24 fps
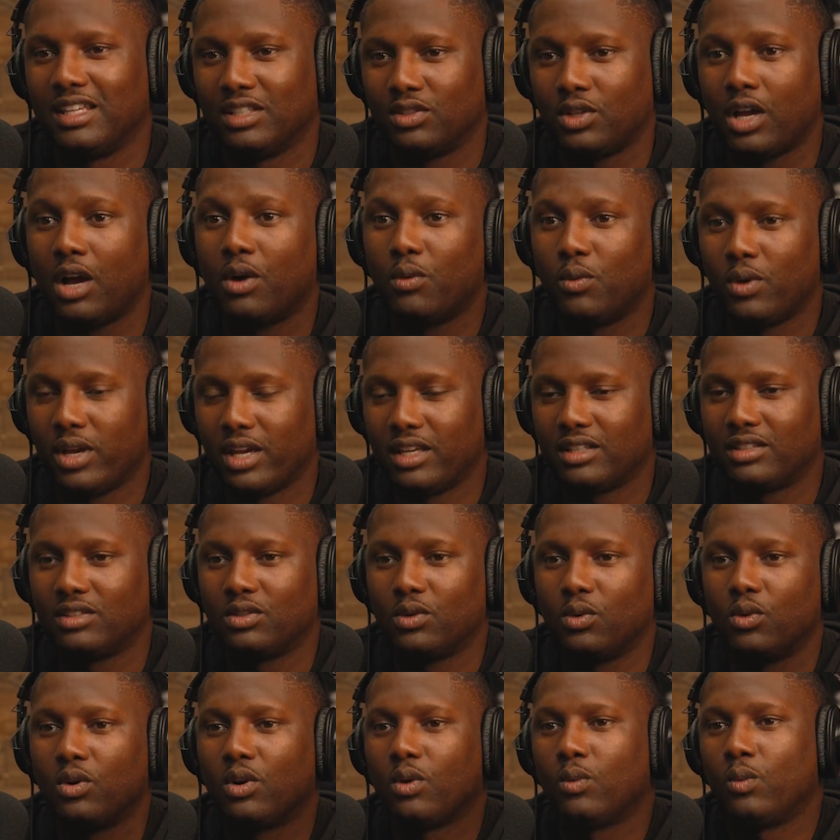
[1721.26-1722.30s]
It's out west
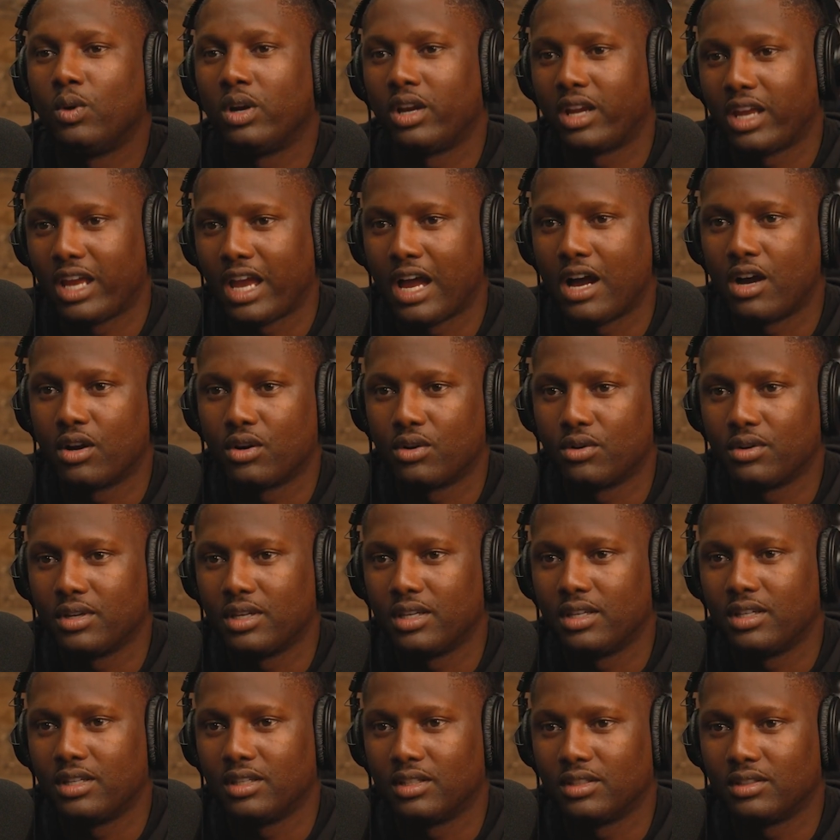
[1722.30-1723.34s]
where
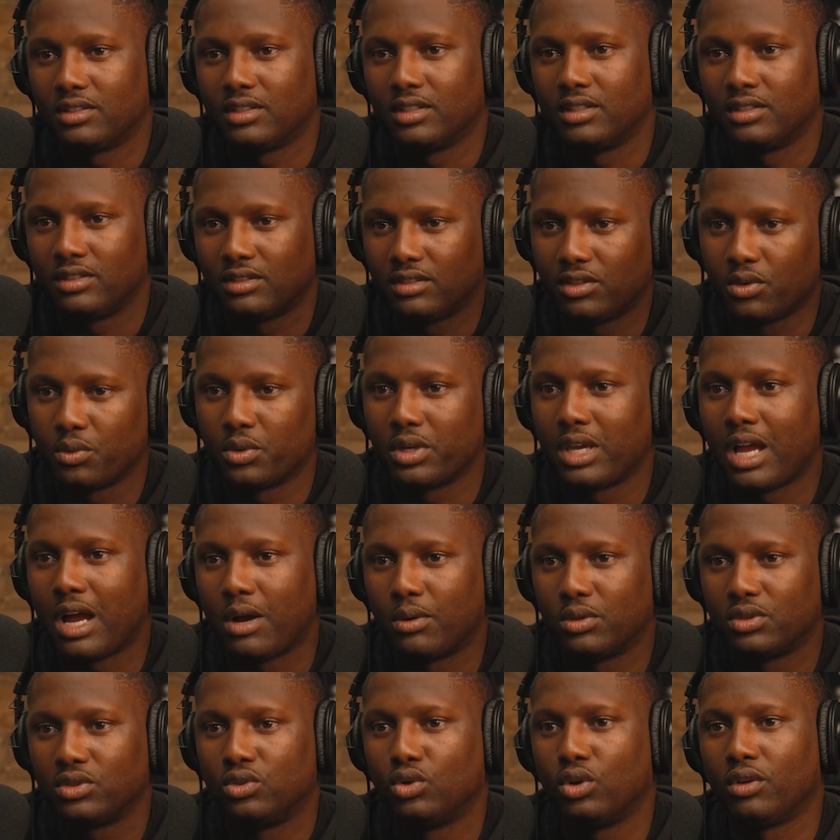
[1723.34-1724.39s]
Calgary is. It's 3
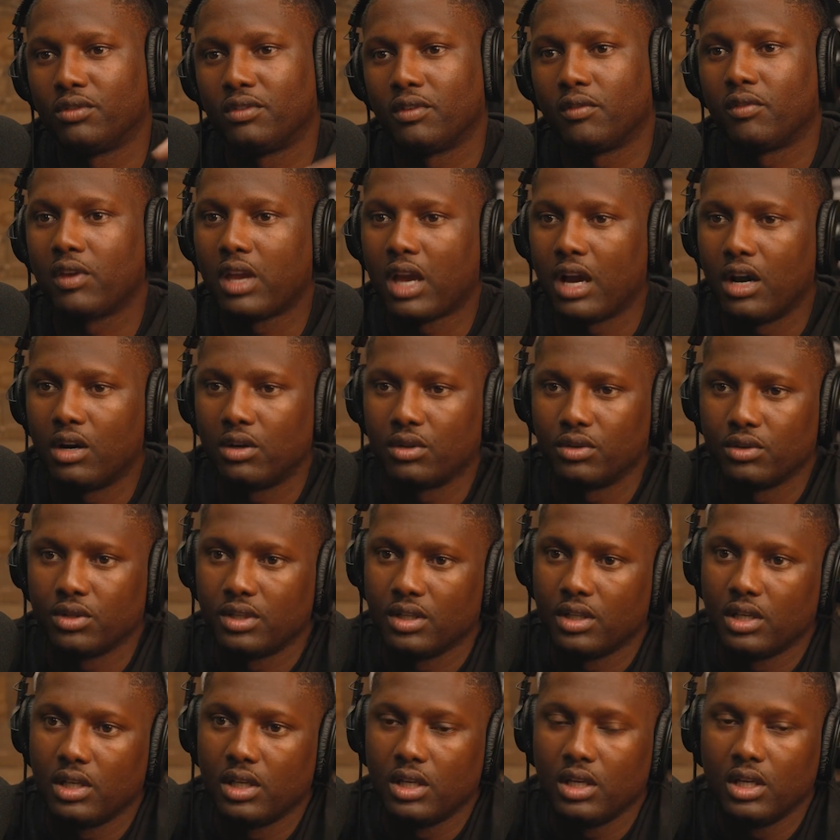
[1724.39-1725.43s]
hours north of Calgary.
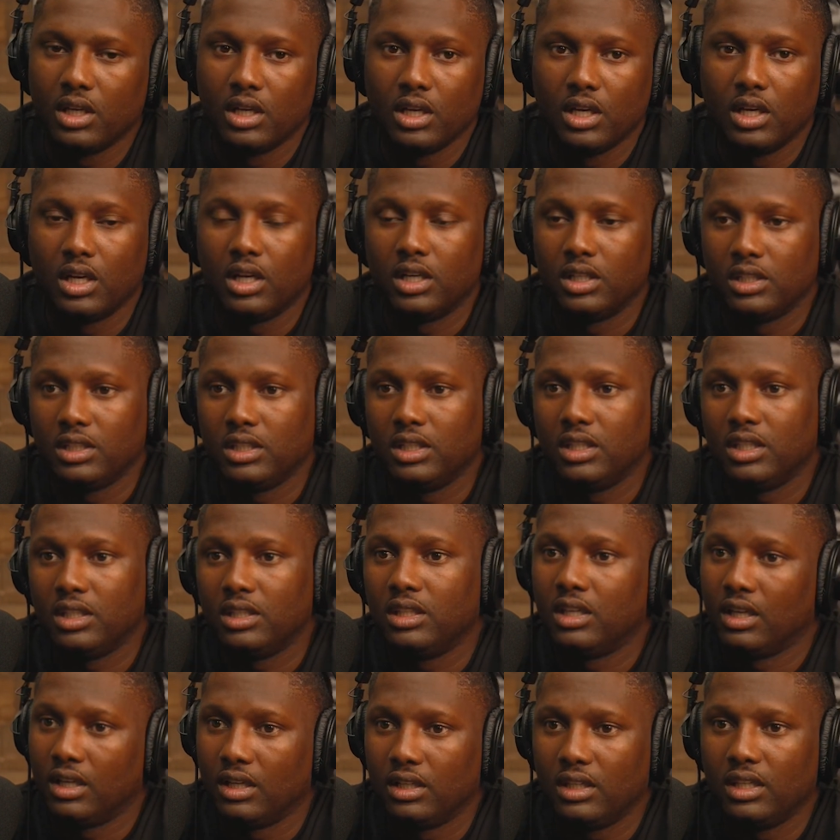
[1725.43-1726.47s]

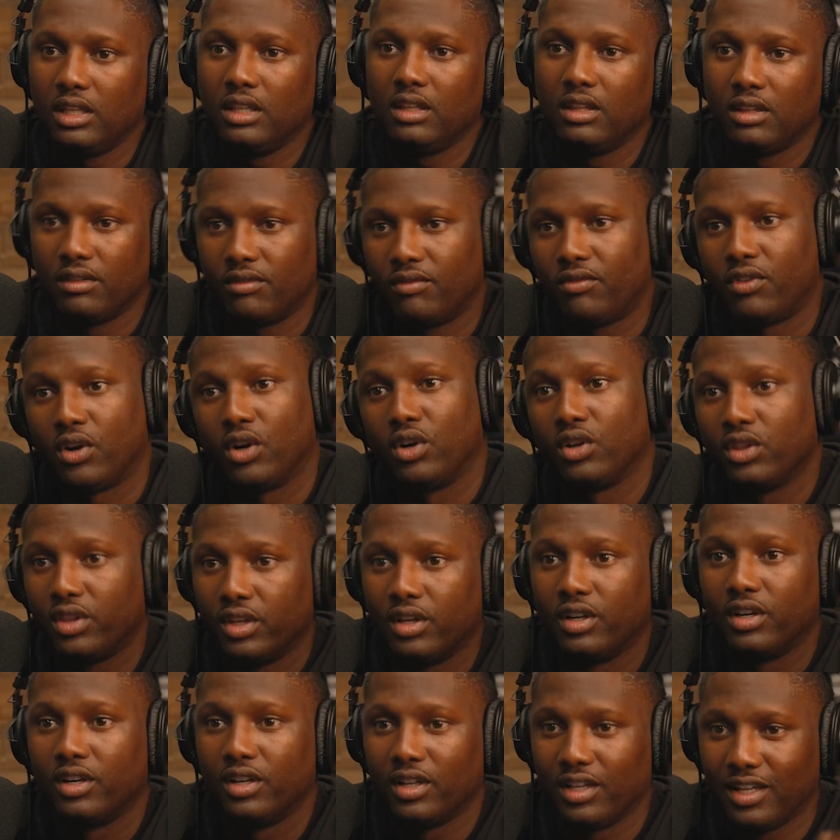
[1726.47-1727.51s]
Yeah, even
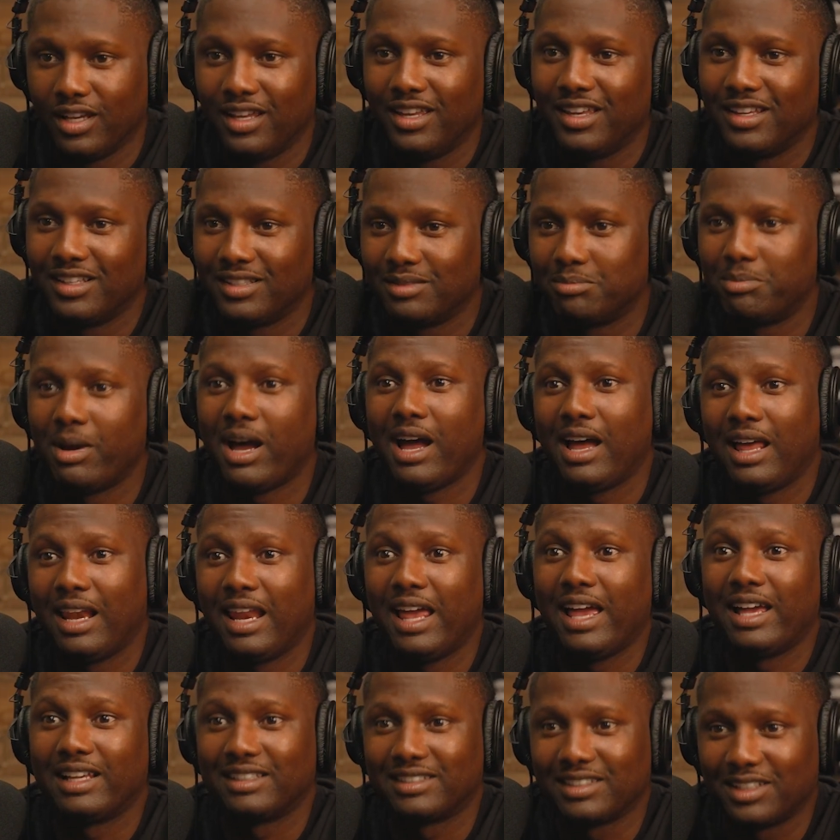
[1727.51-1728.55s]
further. It's by
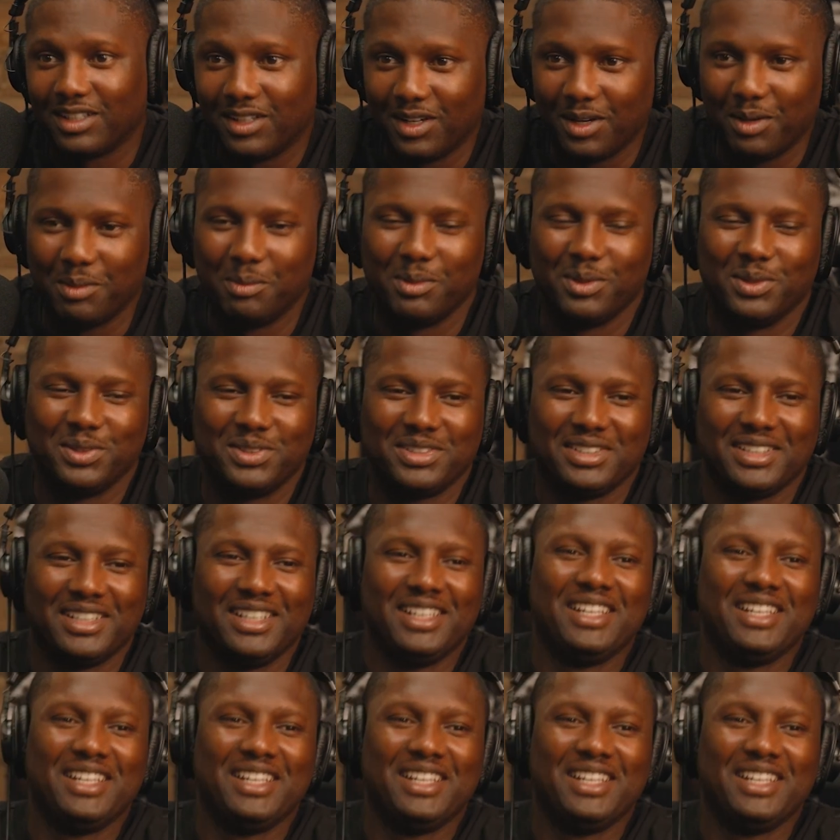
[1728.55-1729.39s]
Alaska almost.